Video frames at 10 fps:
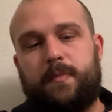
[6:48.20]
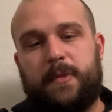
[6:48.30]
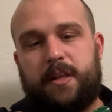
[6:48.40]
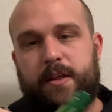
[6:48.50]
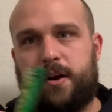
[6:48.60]

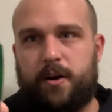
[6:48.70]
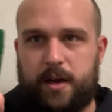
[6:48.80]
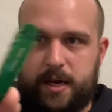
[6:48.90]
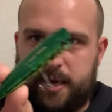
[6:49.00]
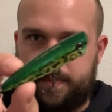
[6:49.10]
their
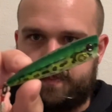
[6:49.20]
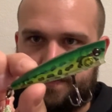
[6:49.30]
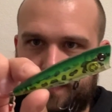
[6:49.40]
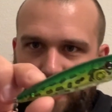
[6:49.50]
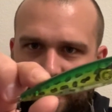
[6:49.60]
I
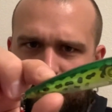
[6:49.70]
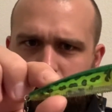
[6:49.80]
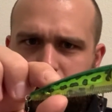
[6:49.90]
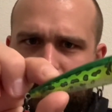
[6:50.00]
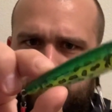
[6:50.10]
think they
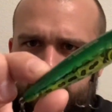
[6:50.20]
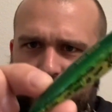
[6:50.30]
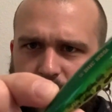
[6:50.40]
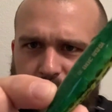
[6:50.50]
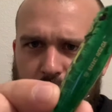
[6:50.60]
call it the
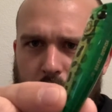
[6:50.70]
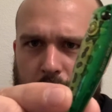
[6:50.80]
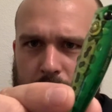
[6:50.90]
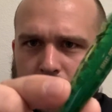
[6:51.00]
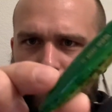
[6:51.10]
Prism Frog.